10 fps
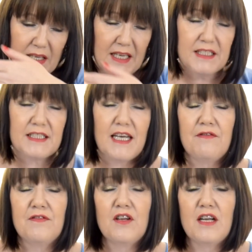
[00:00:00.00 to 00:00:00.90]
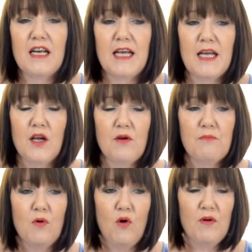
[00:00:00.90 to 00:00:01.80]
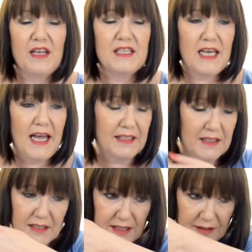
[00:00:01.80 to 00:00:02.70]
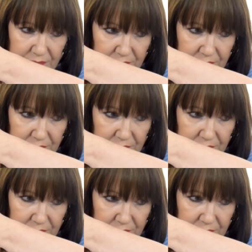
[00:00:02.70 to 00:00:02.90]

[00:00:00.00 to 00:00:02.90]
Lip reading: is definitely more intense.